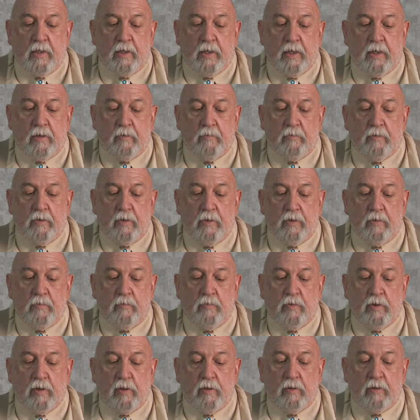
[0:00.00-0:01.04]
and
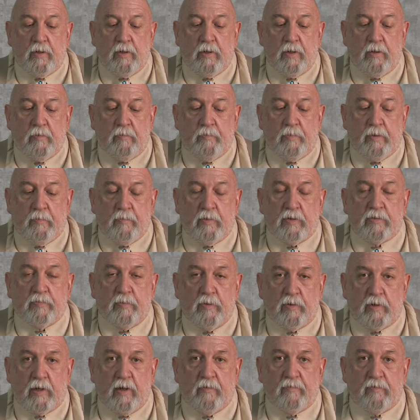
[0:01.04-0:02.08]
it'll be much
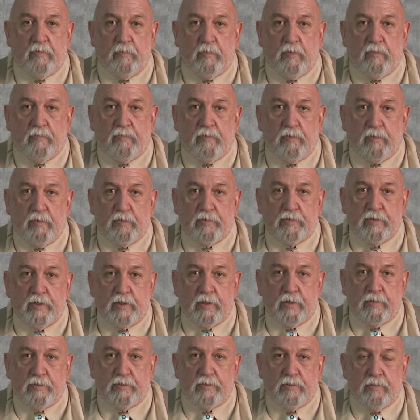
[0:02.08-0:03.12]
more comfortable for those
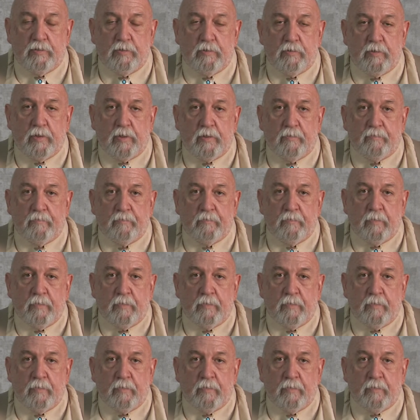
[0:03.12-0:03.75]
things to